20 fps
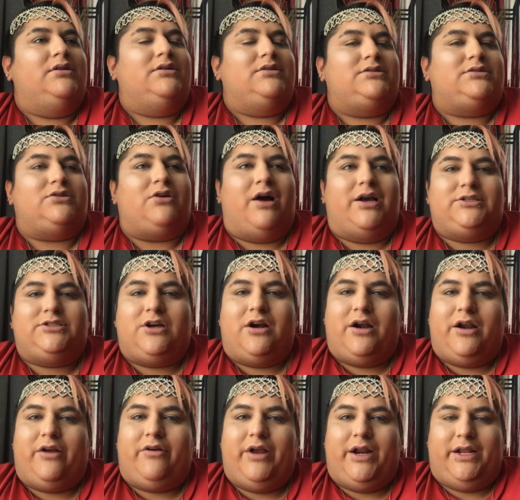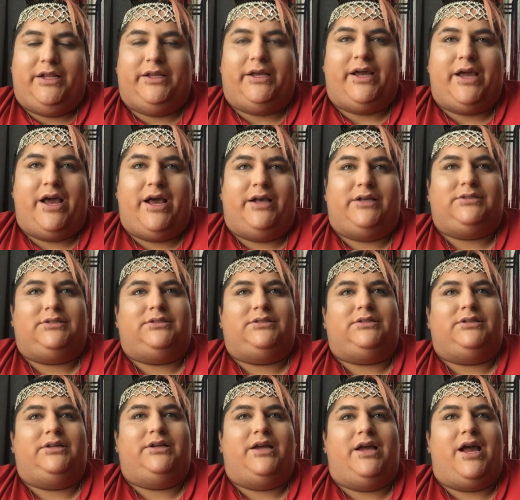So I started greeting the guests,
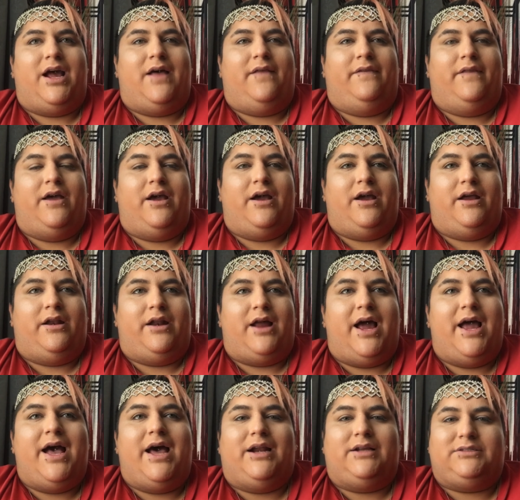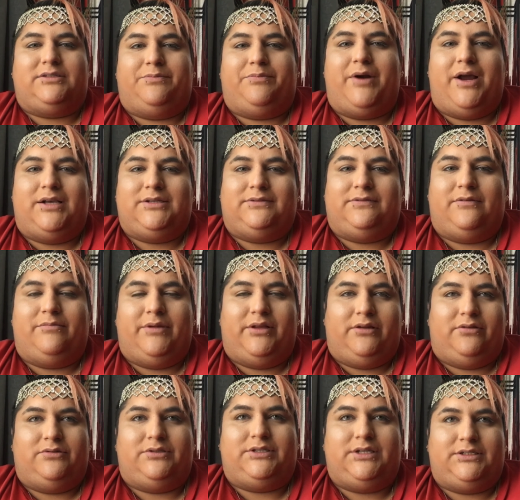and then I had a surprise for my
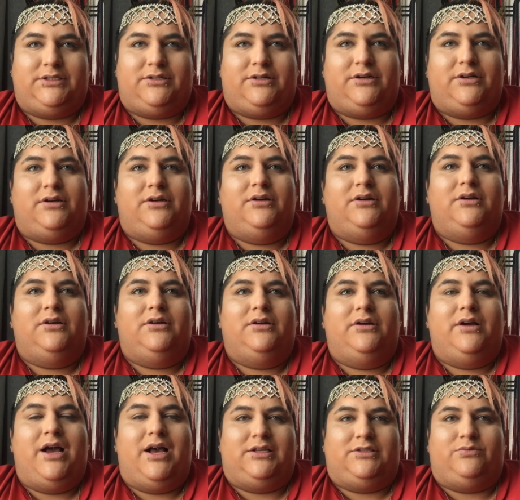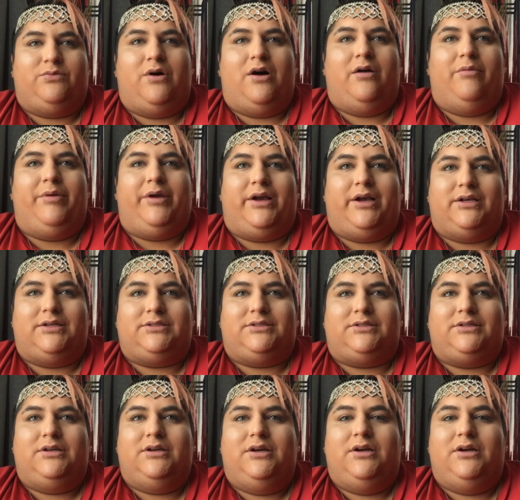little sister as well because